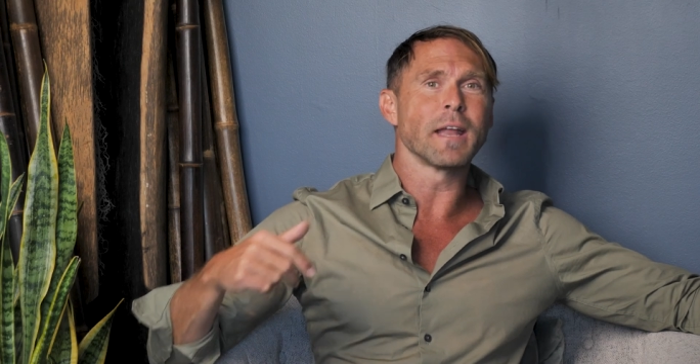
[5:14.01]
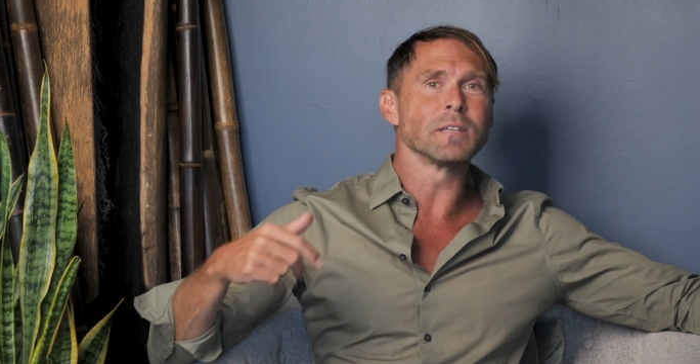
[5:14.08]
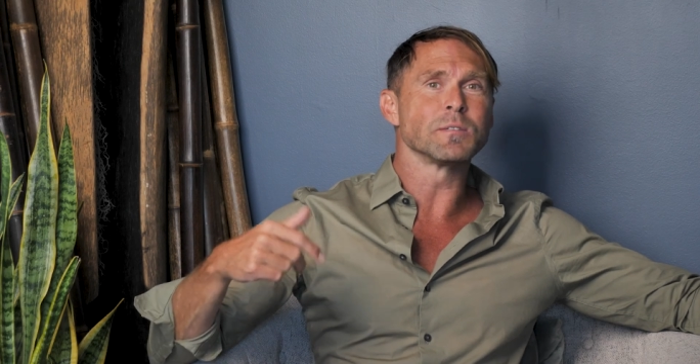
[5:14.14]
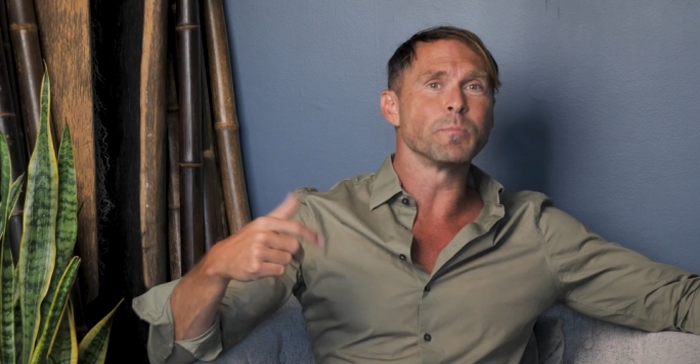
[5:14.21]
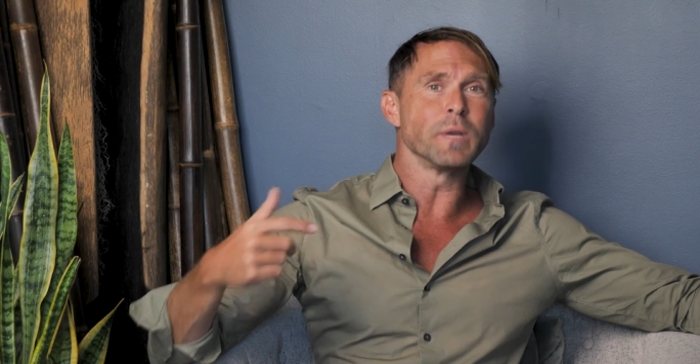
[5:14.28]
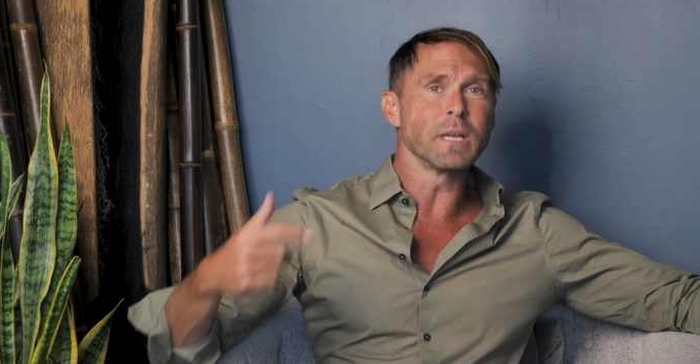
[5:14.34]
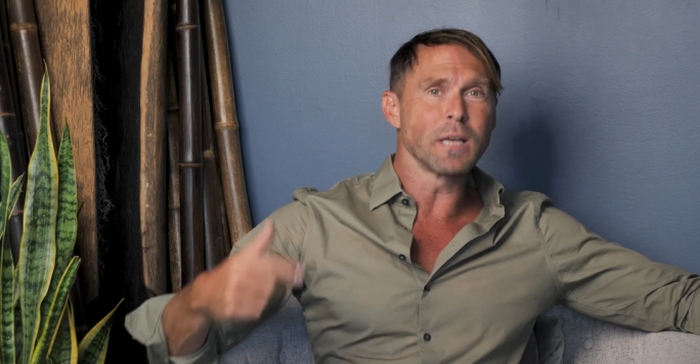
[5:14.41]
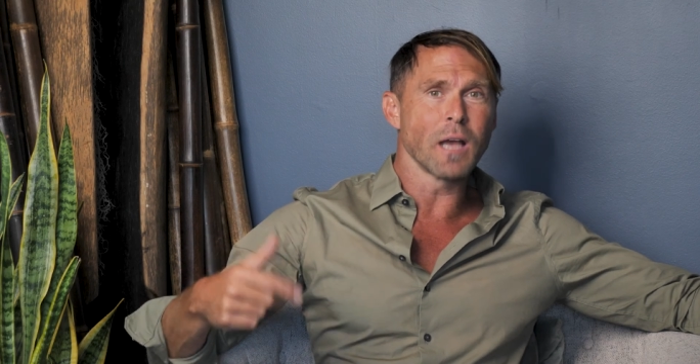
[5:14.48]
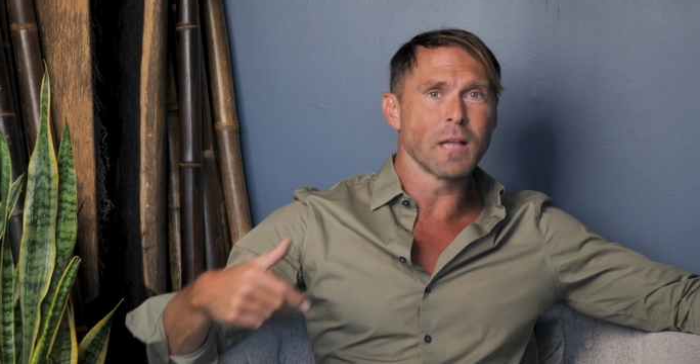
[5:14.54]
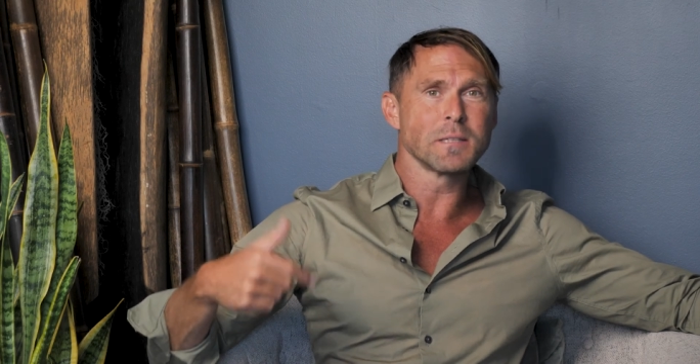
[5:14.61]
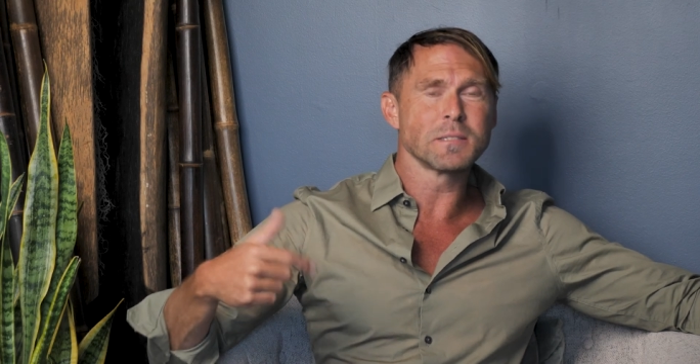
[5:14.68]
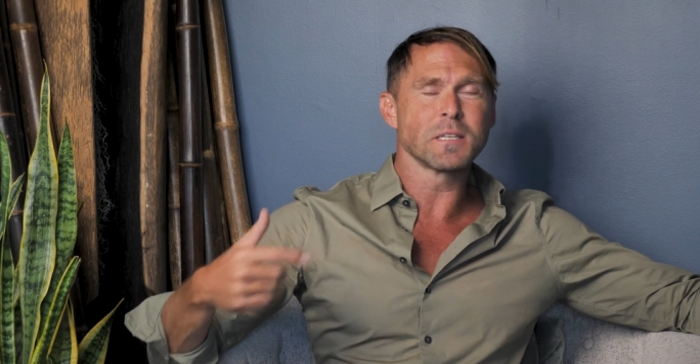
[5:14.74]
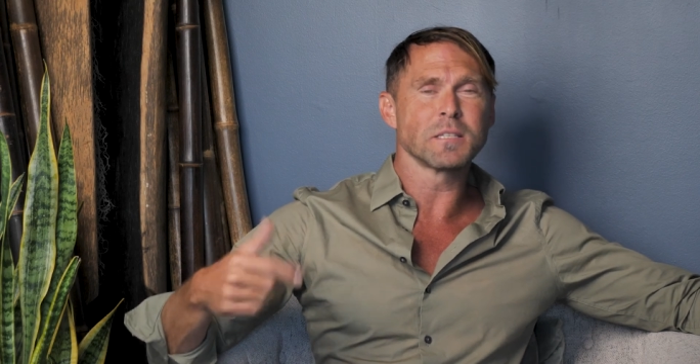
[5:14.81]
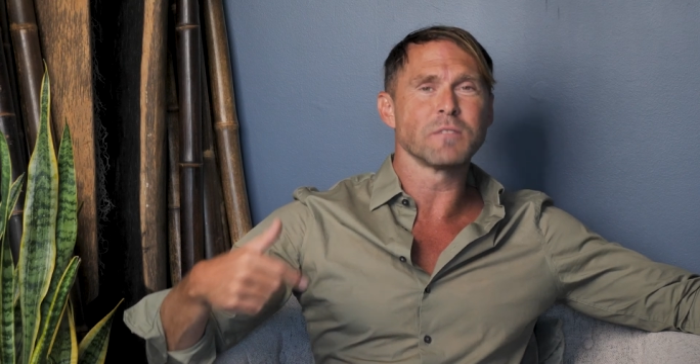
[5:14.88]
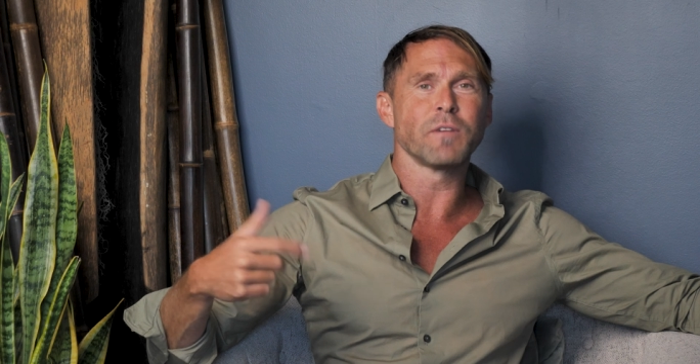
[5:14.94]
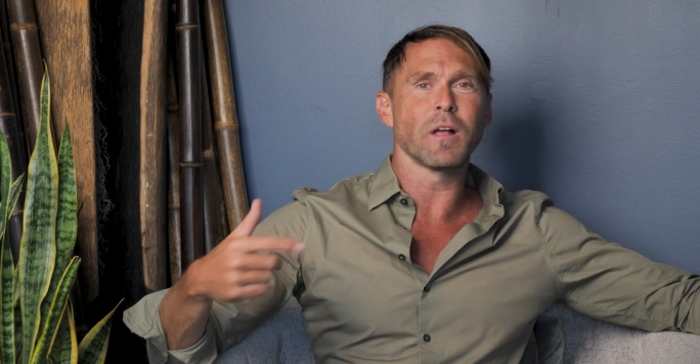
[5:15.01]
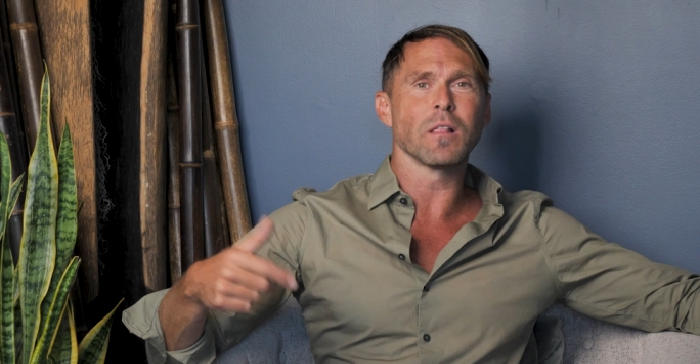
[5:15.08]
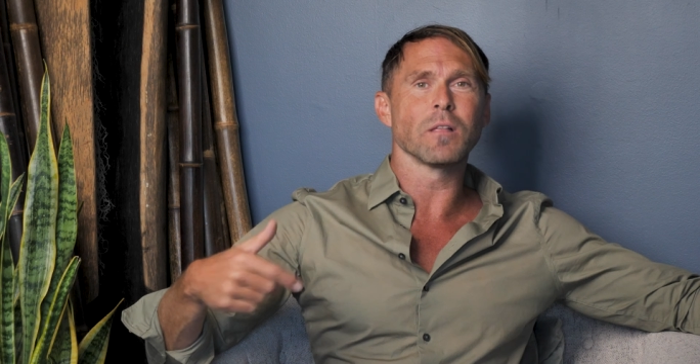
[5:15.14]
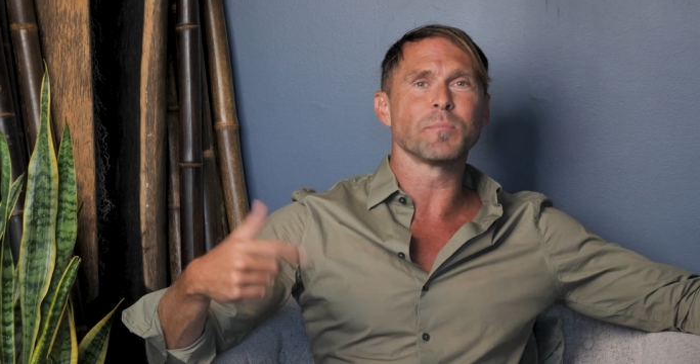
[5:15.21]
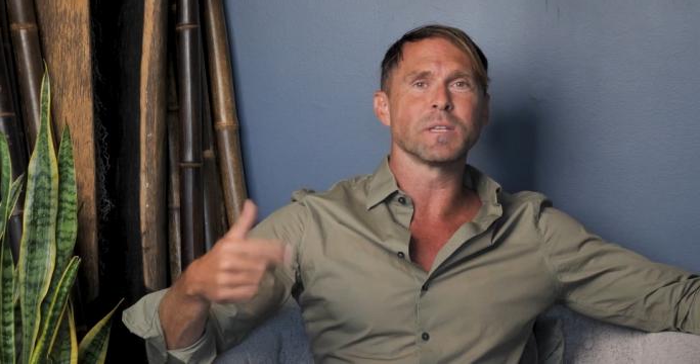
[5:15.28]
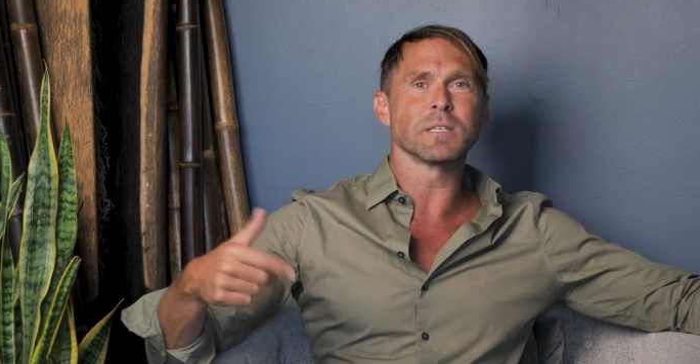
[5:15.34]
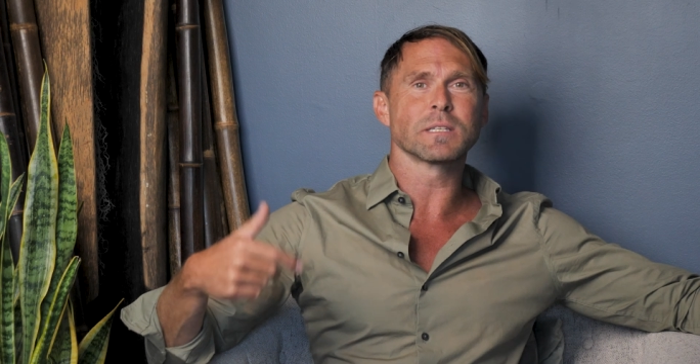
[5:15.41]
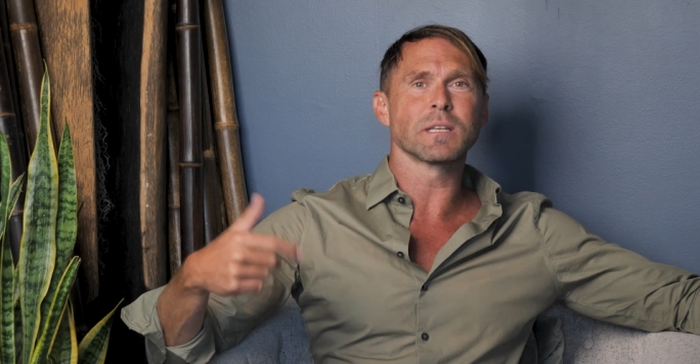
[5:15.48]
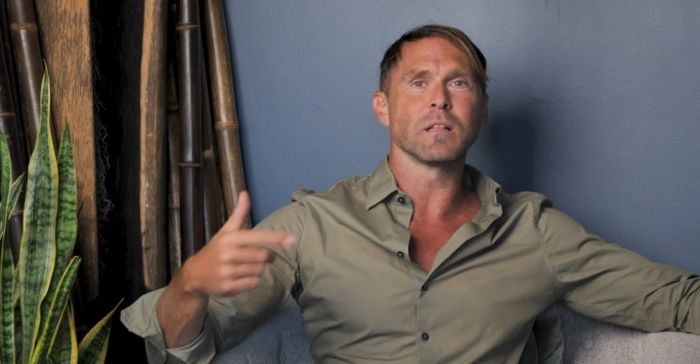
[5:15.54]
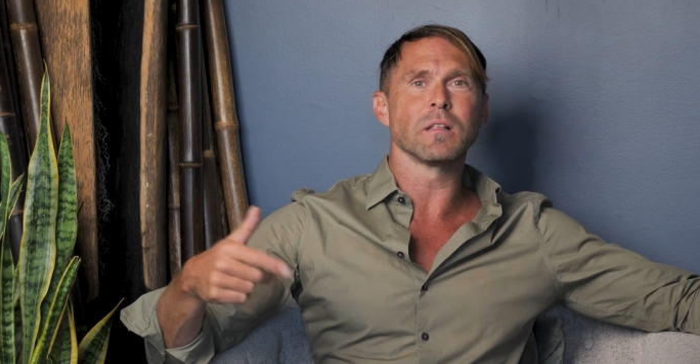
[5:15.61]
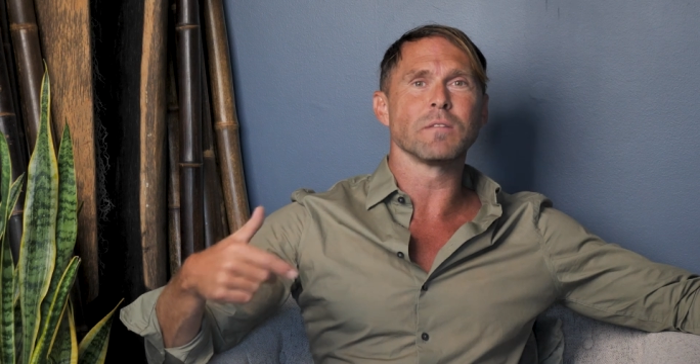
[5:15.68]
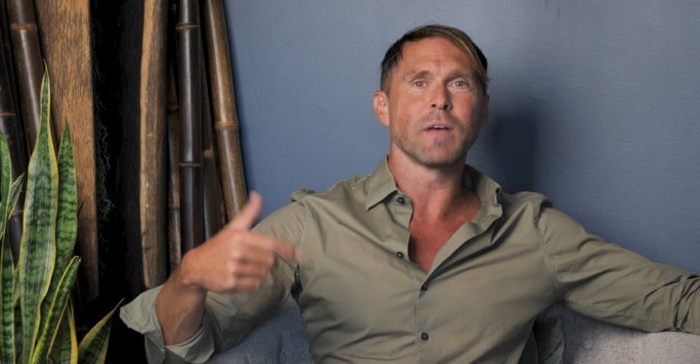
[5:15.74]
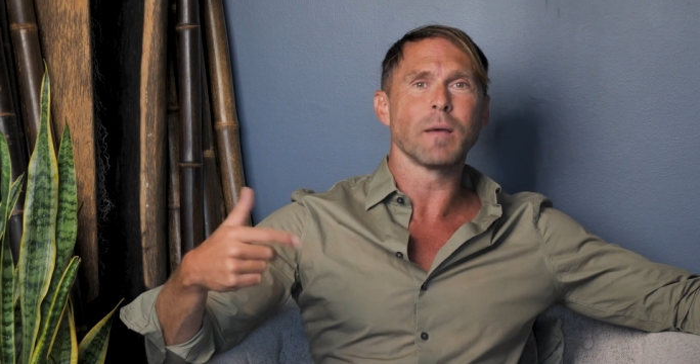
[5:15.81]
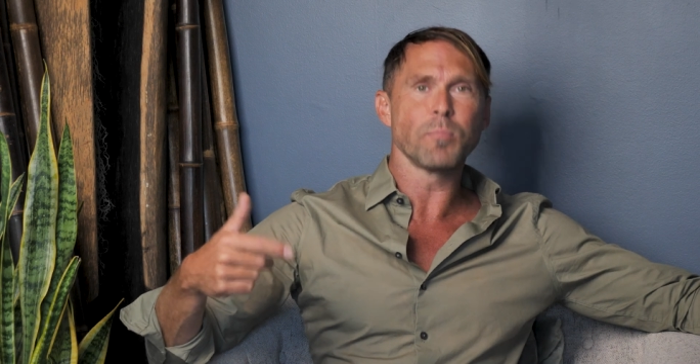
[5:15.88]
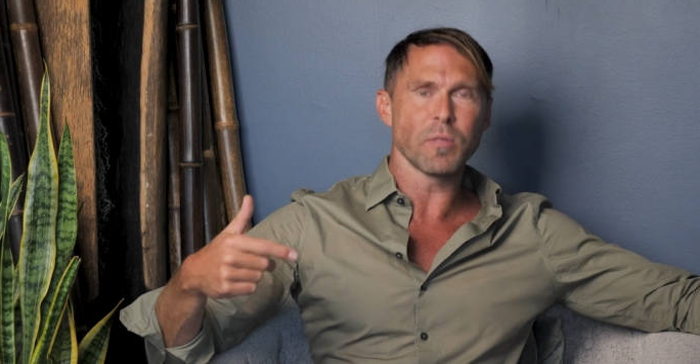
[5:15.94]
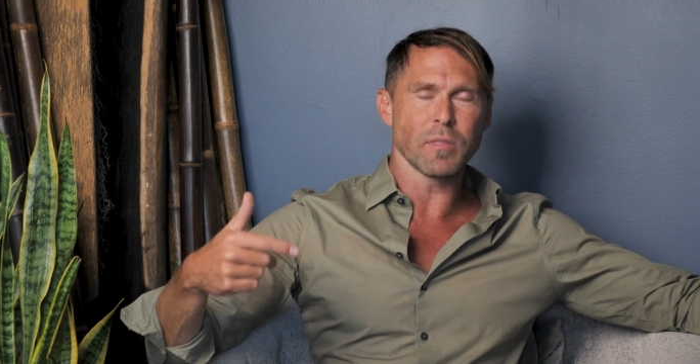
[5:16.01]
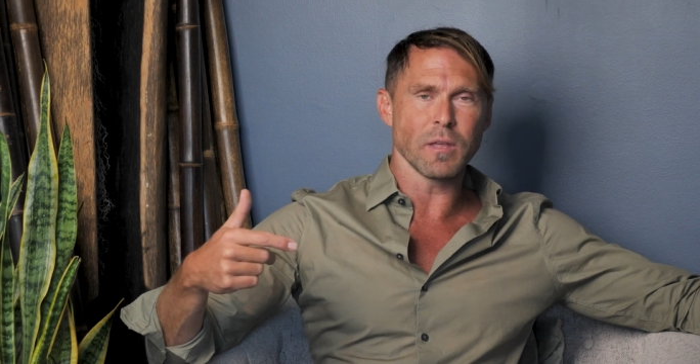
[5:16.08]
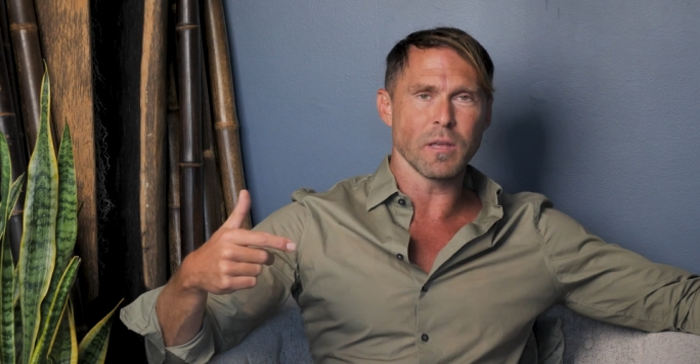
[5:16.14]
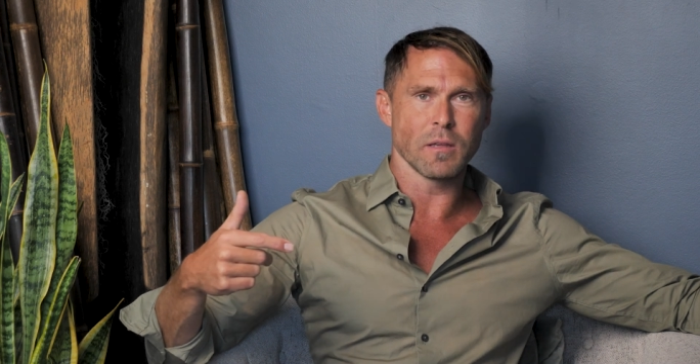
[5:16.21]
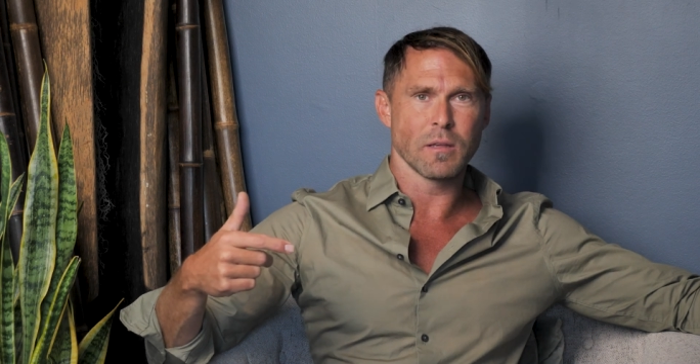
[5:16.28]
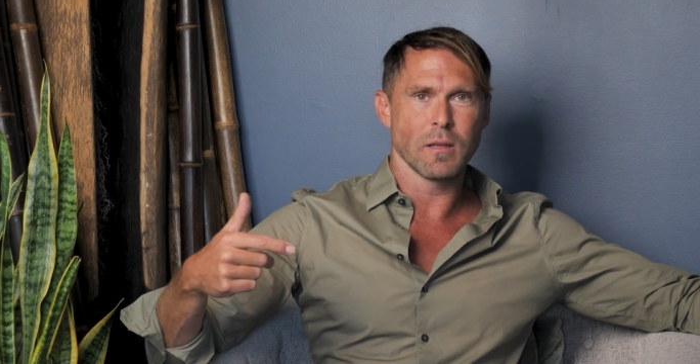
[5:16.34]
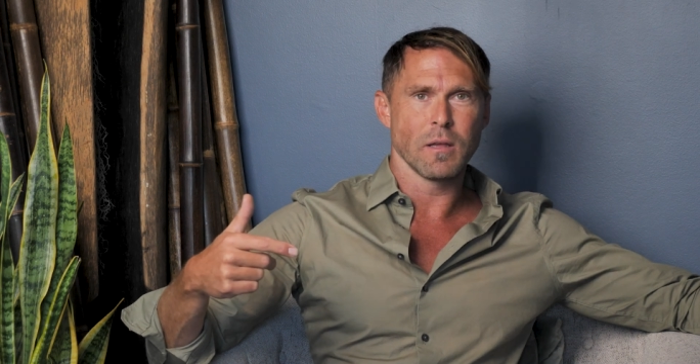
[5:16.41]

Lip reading: has begun to develop the skill of empathy,